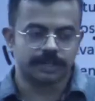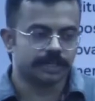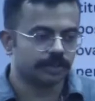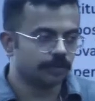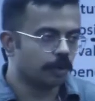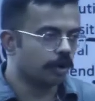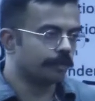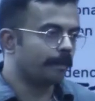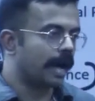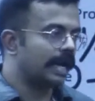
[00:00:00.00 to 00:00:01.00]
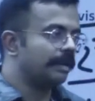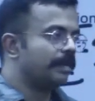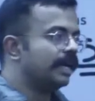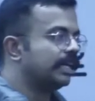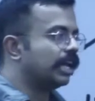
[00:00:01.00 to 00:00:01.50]
subject to vote.
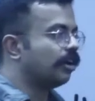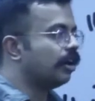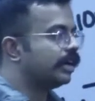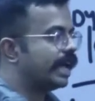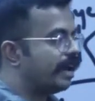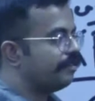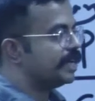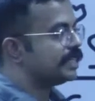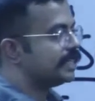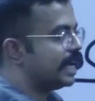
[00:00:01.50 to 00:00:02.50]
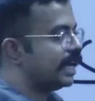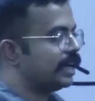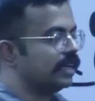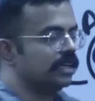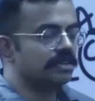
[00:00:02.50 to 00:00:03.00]
Parliament cannot have a
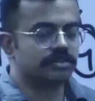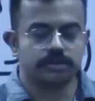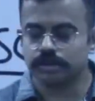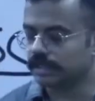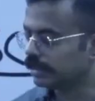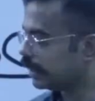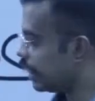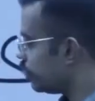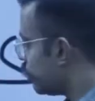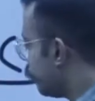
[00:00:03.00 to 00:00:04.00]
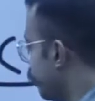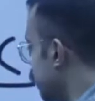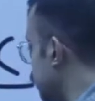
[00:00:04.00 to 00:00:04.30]
say. So in the case of